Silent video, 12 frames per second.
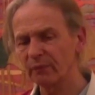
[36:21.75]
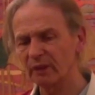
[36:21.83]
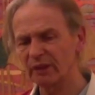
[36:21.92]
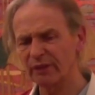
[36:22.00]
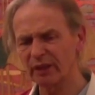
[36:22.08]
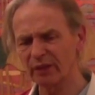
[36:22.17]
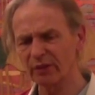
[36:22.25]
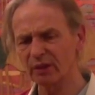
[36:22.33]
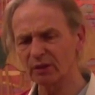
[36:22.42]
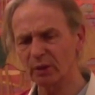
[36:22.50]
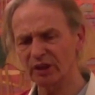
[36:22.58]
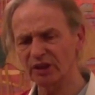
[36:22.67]
It's a very
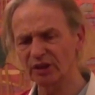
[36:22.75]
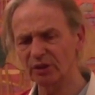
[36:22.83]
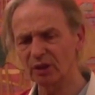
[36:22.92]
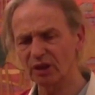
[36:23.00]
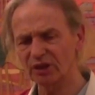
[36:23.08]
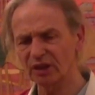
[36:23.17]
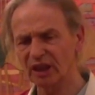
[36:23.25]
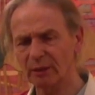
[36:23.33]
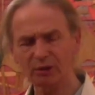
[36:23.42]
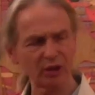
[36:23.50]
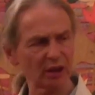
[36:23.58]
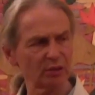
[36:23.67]
difficult question to answer in the
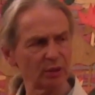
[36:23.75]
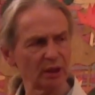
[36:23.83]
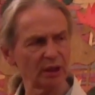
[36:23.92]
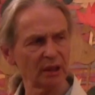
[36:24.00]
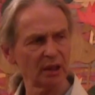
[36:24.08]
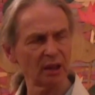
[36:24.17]
abstract, really.